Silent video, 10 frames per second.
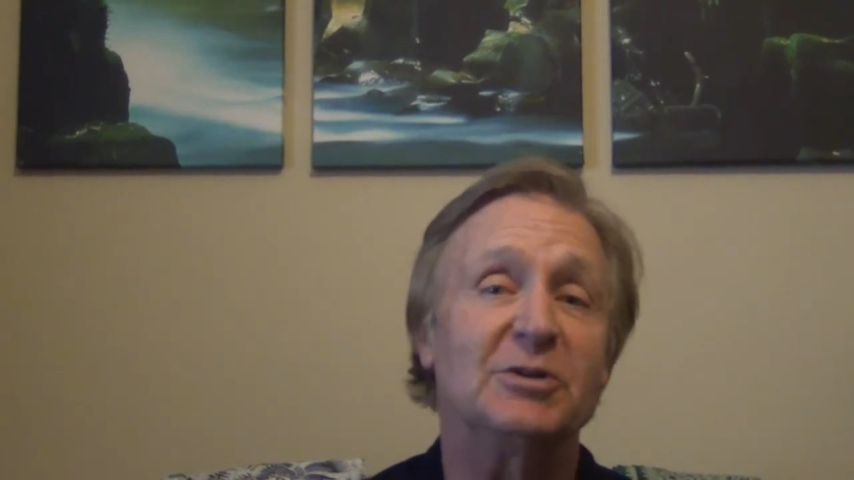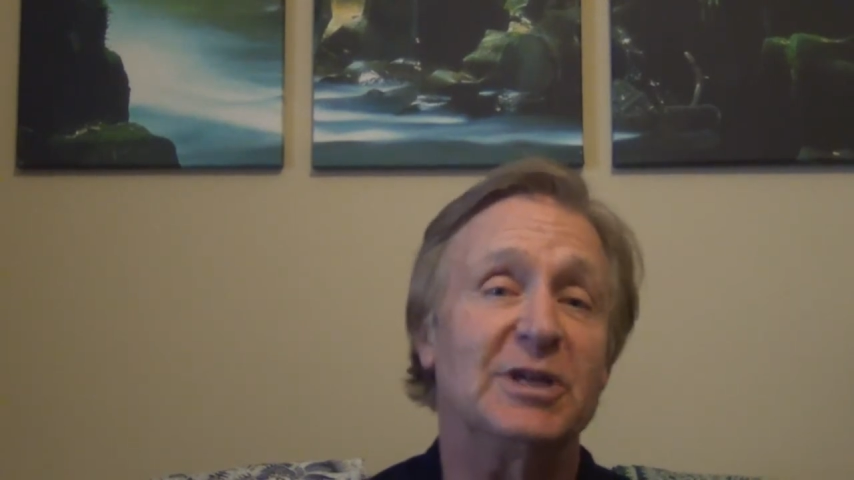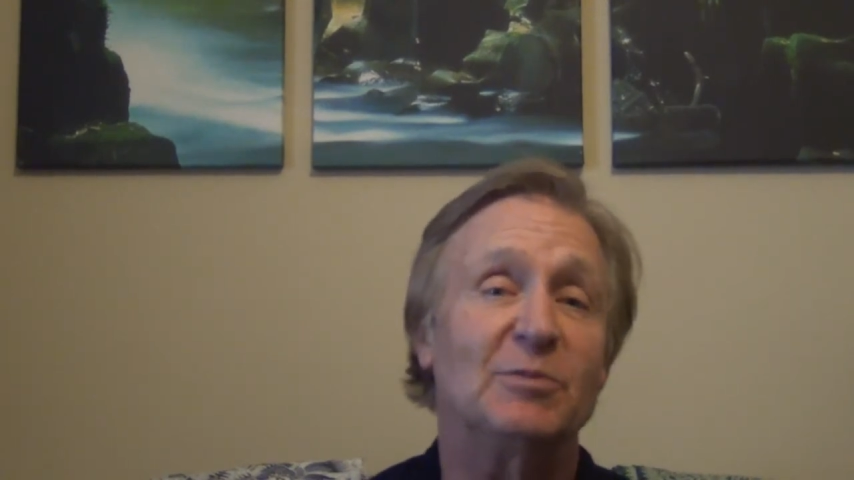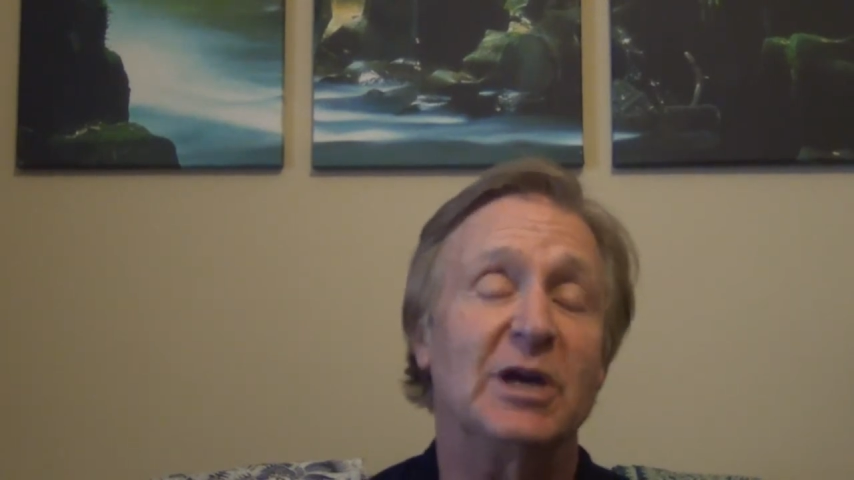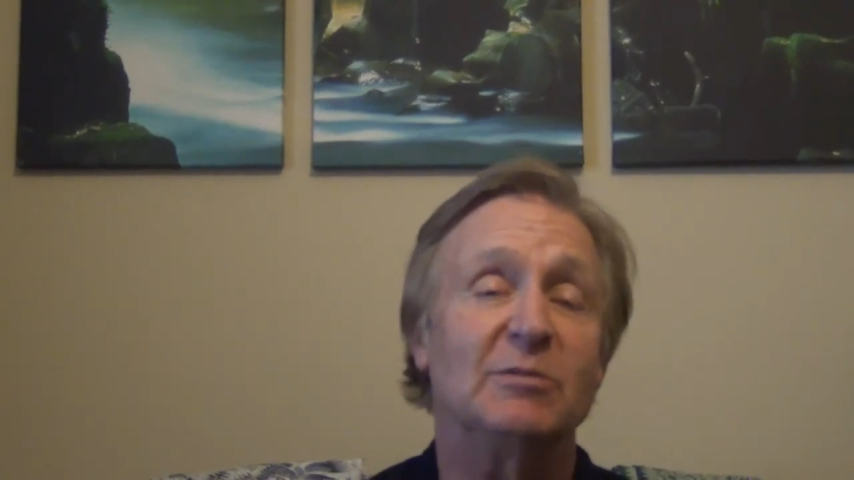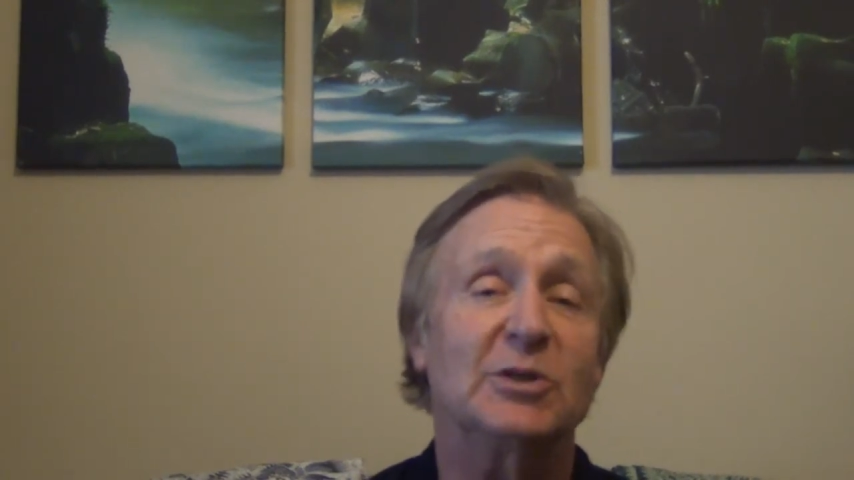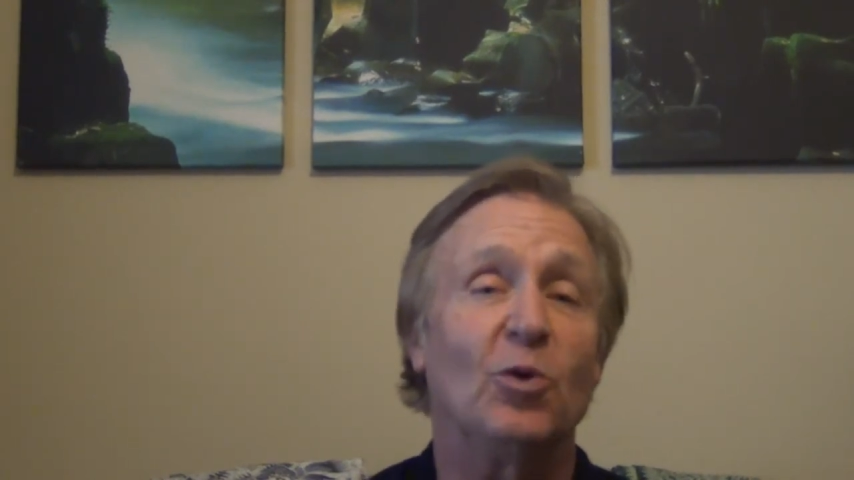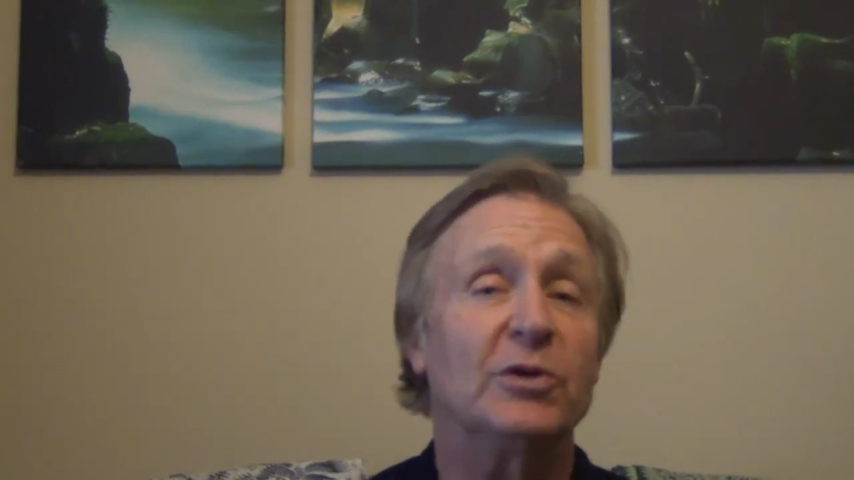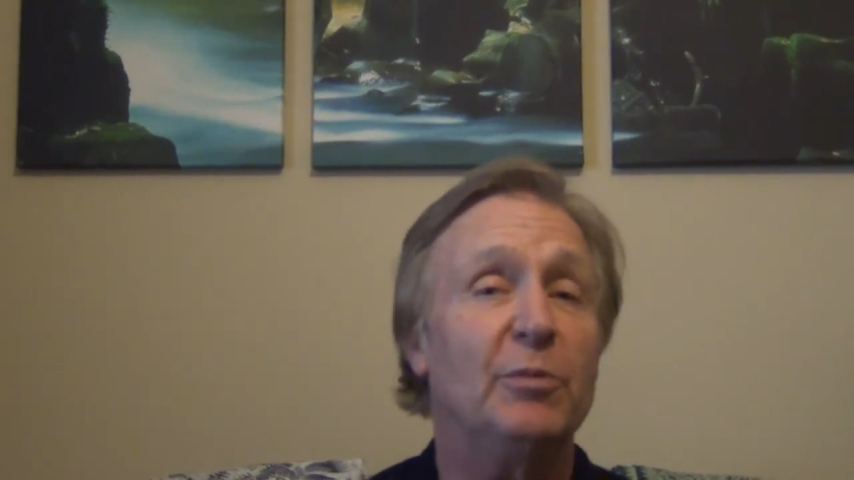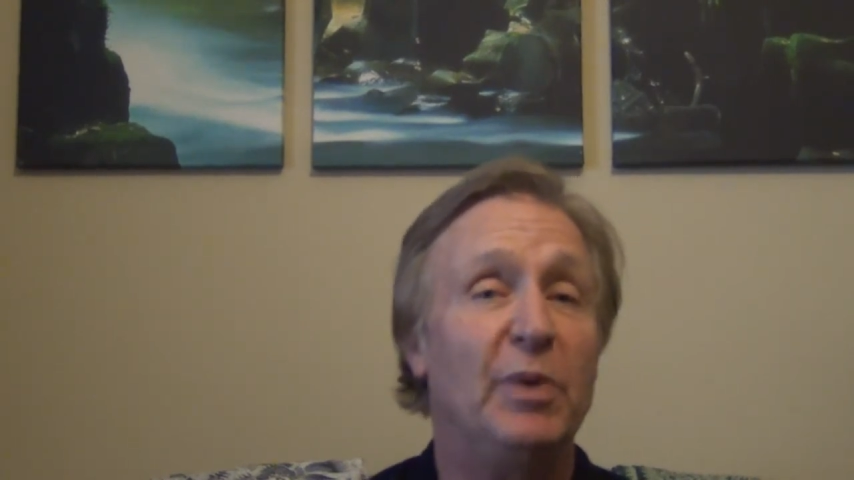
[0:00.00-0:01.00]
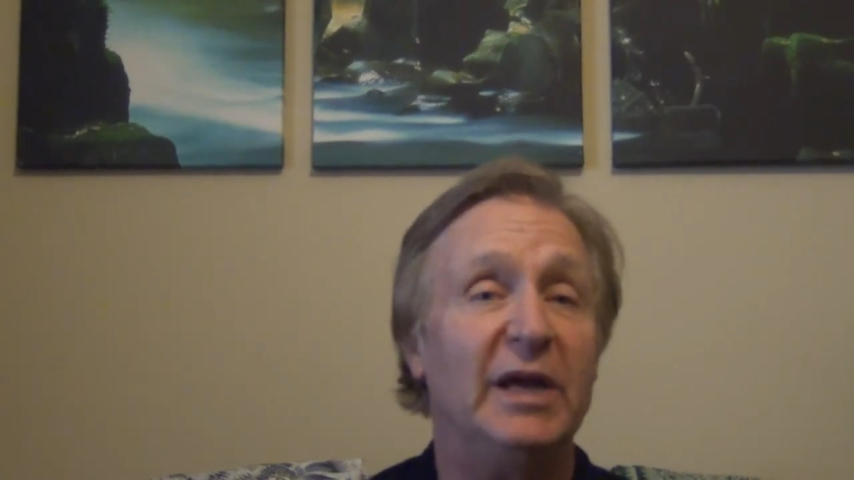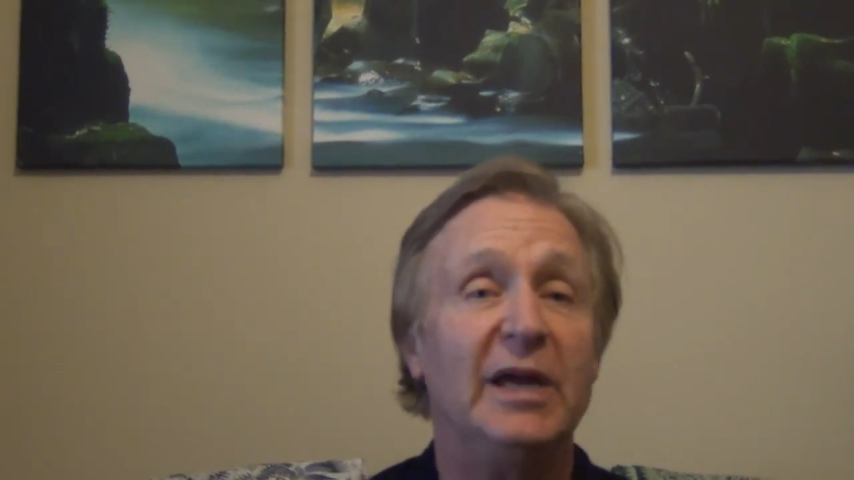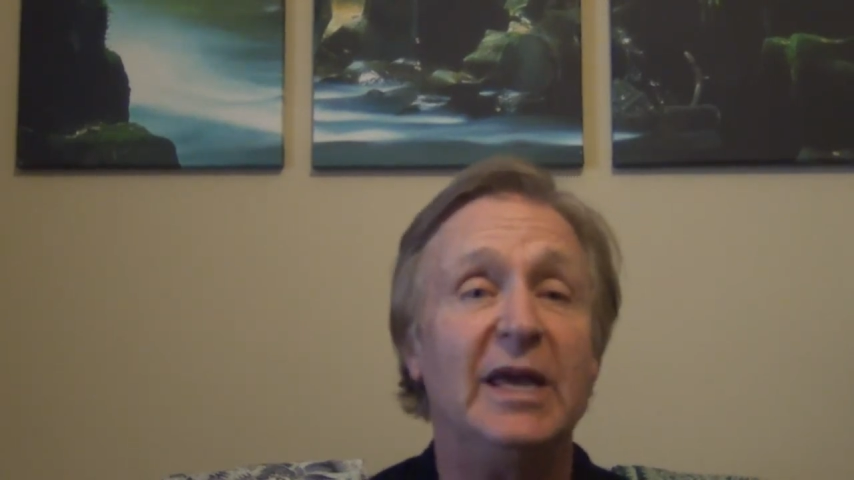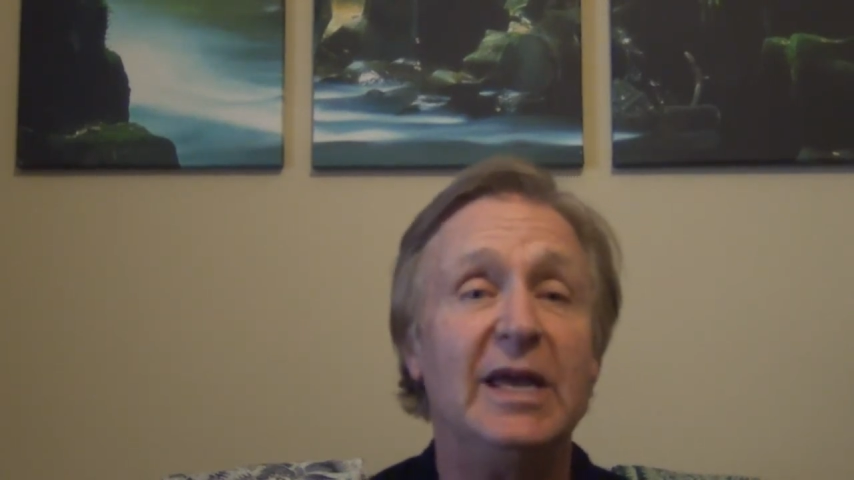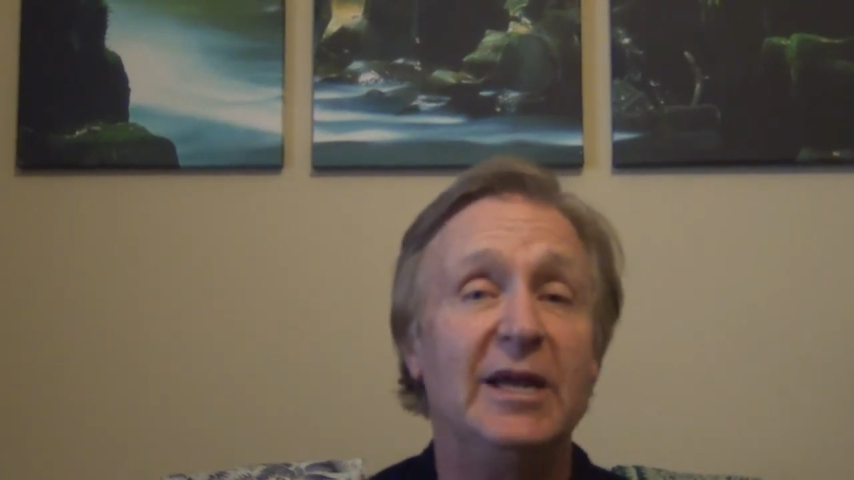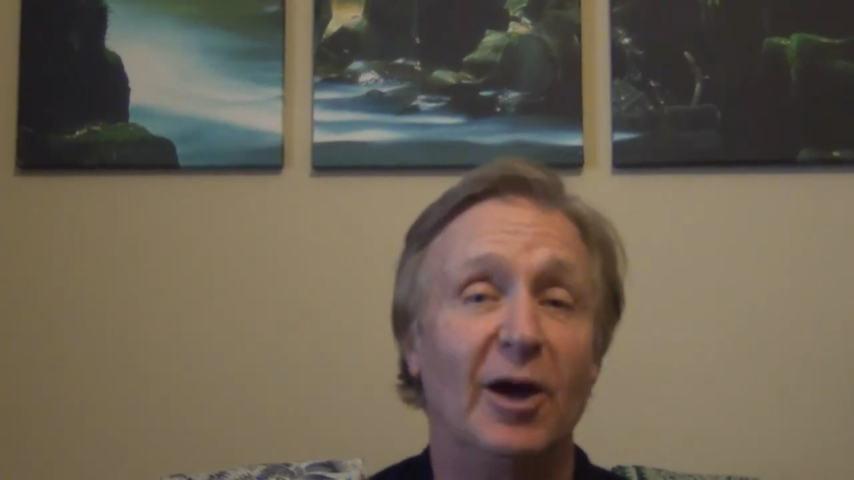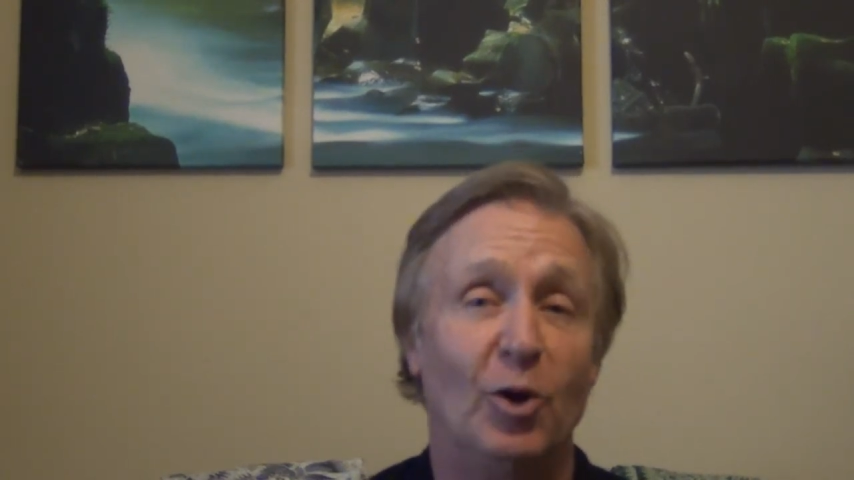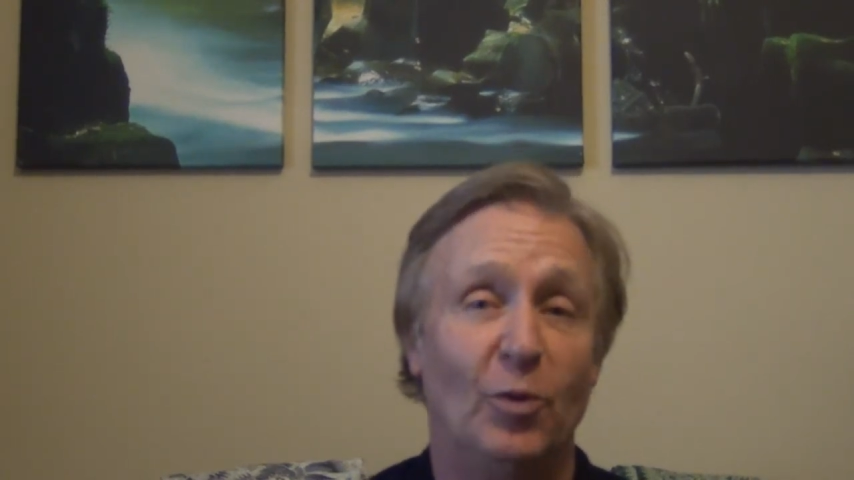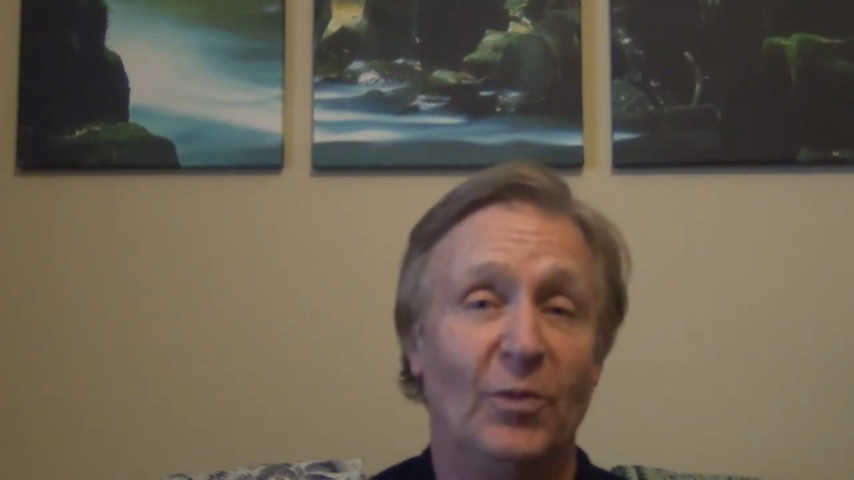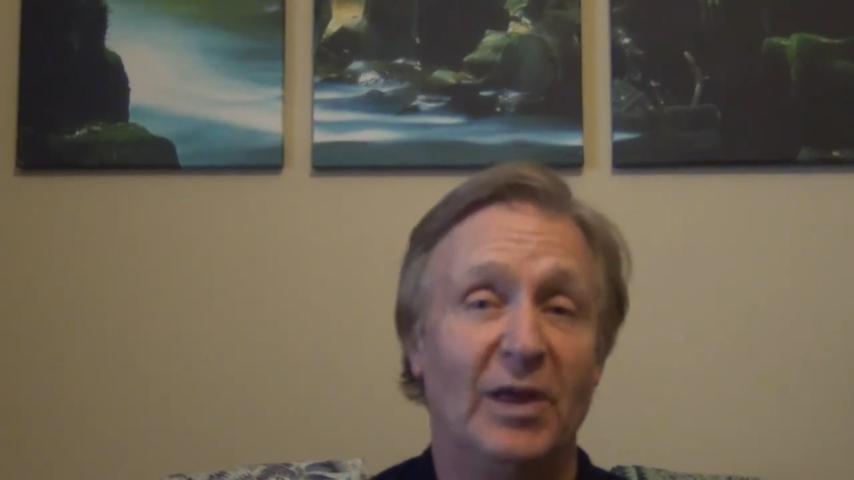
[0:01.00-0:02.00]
sometimes called the big ego,